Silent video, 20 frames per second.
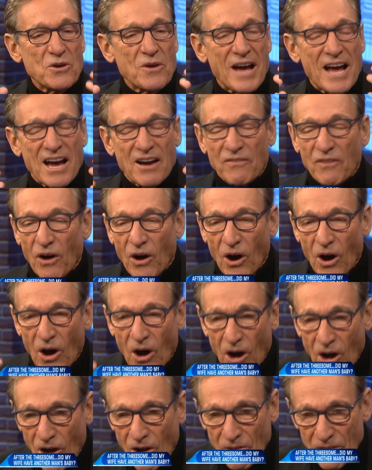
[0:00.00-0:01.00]
you have
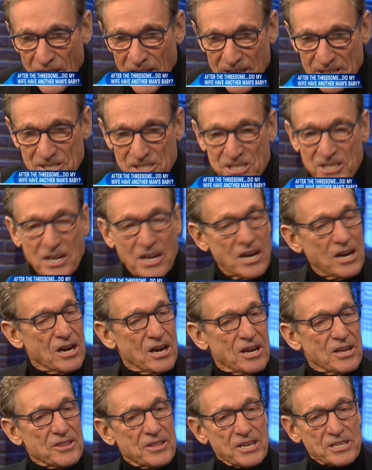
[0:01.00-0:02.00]
all this,
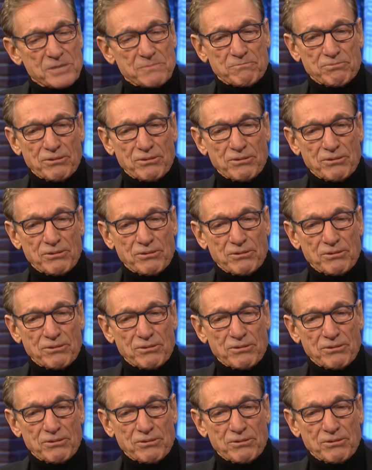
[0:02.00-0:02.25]
this